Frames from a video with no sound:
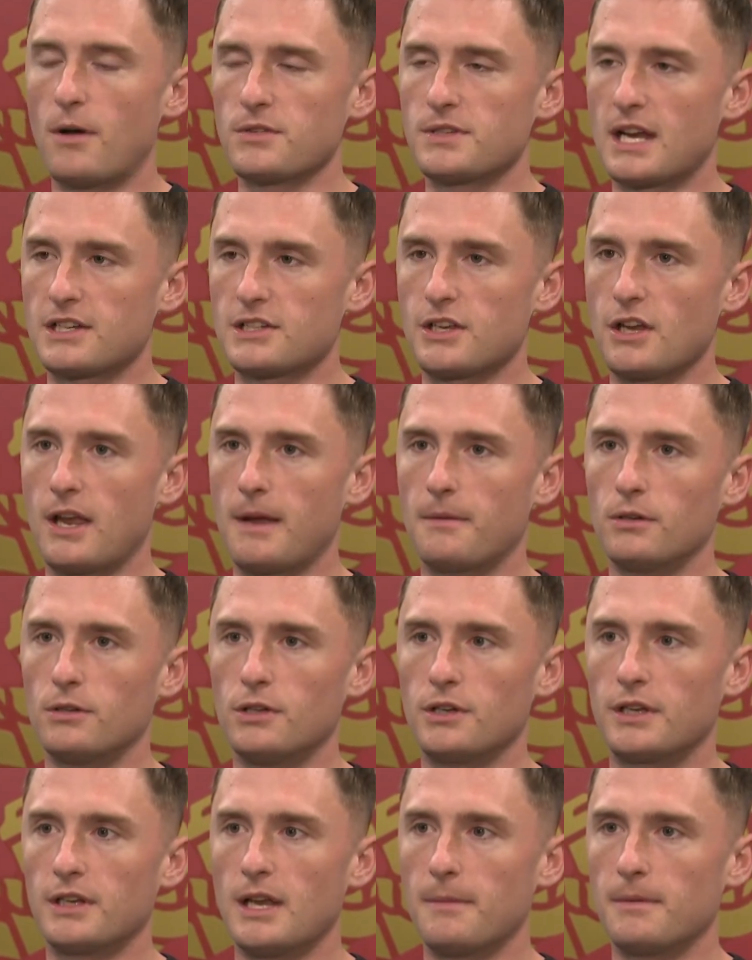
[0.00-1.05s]
I was actually able to
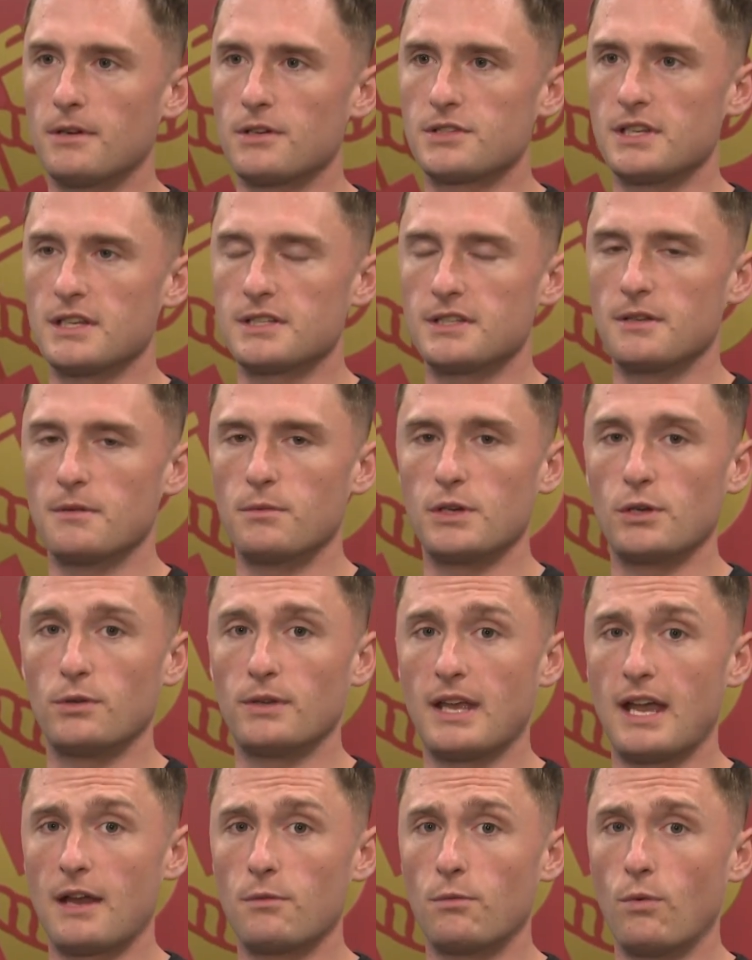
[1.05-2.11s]
look it up in our system. We
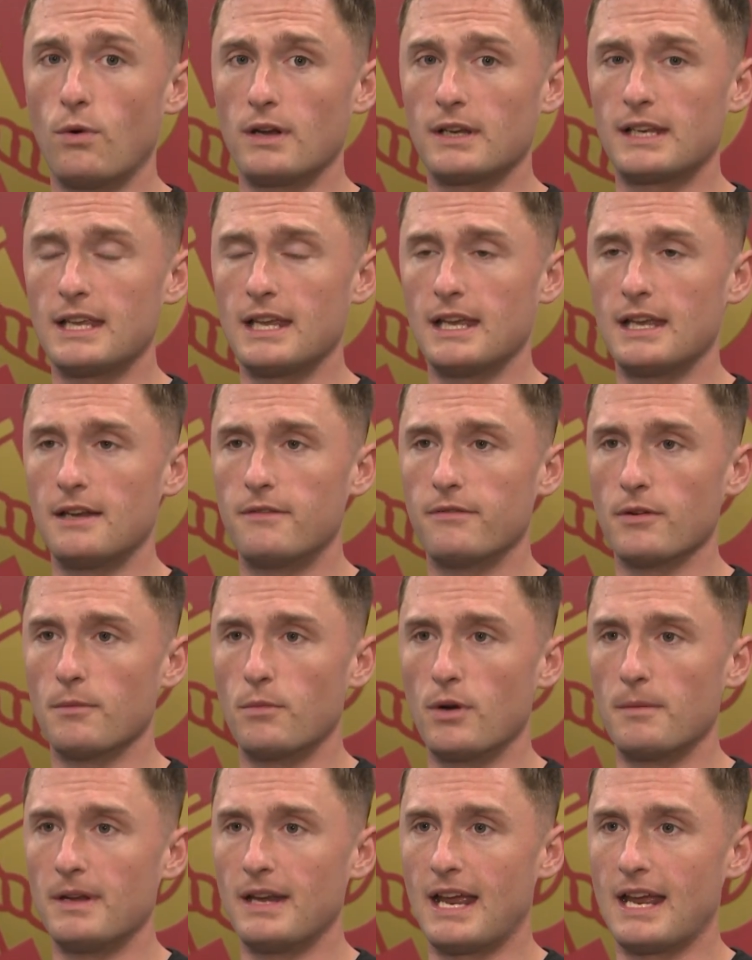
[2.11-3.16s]
only had one kid from
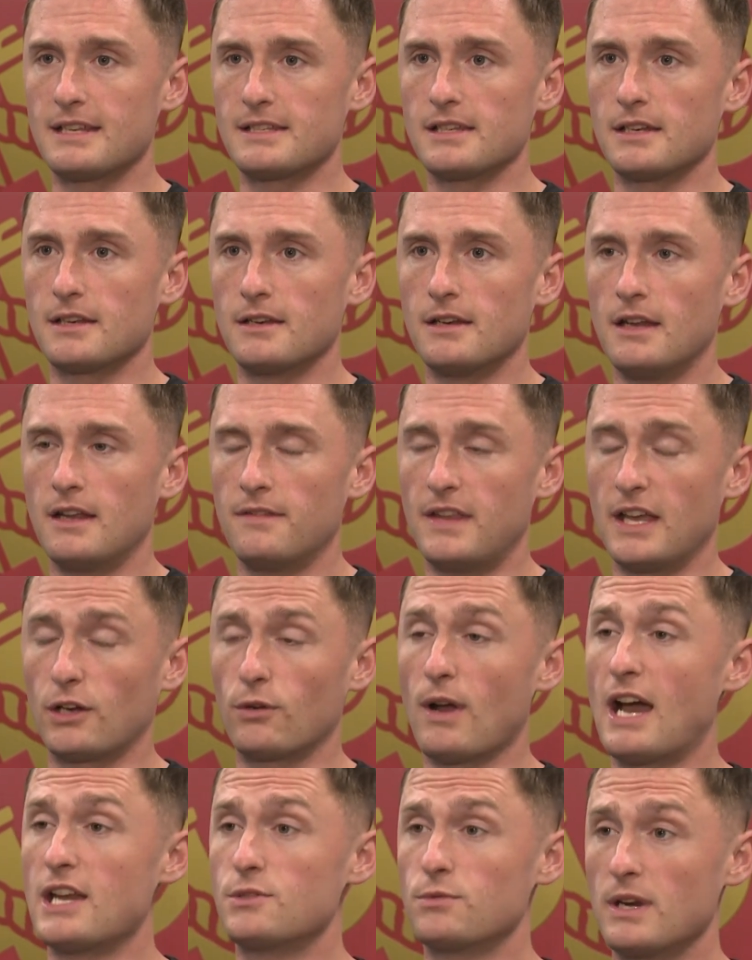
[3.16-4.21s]
Whitman Hanson that
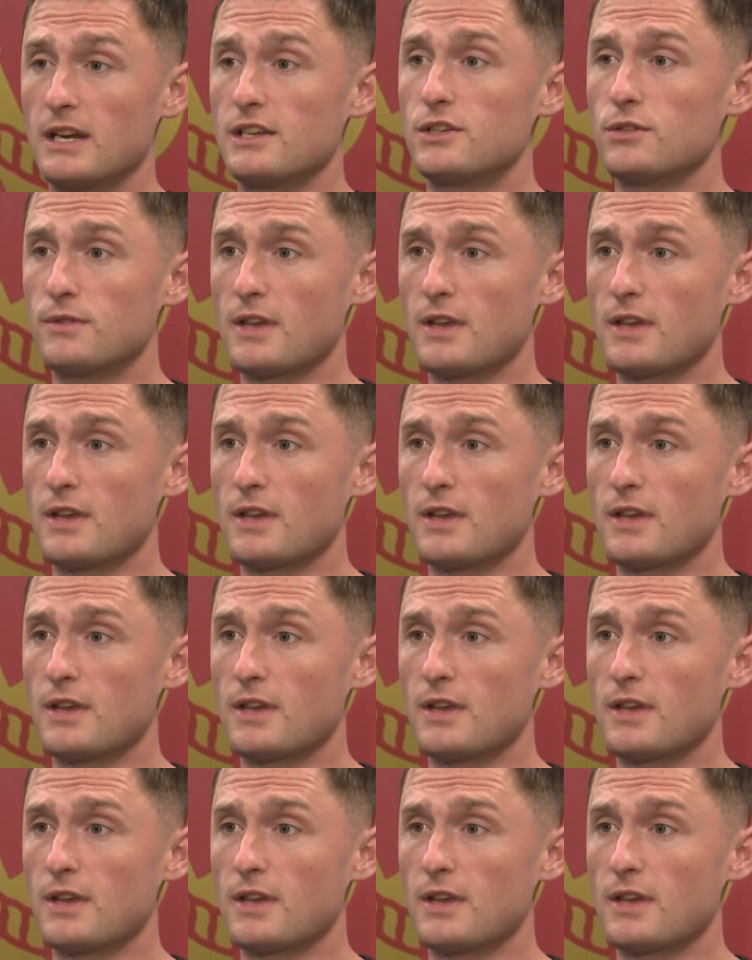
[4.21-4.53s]
graduated in